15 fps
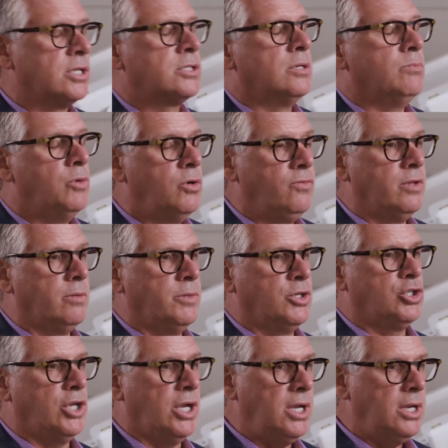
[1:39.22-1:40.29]
us to move the
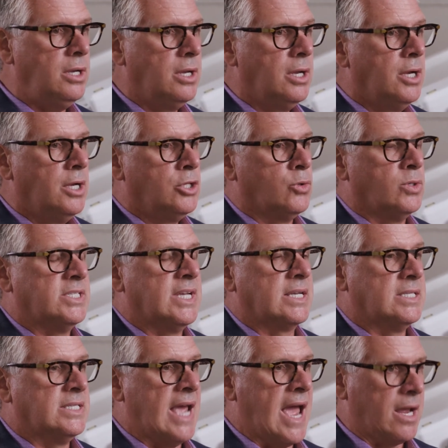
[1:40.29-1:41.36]
machine to its
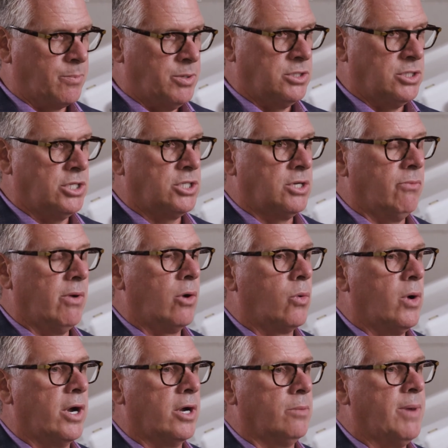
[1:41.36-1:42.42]
exact position
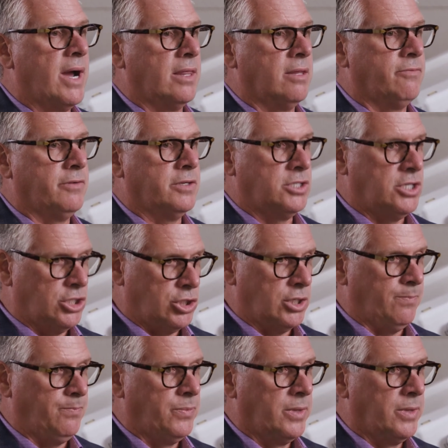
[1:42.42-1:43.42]
required by the physician.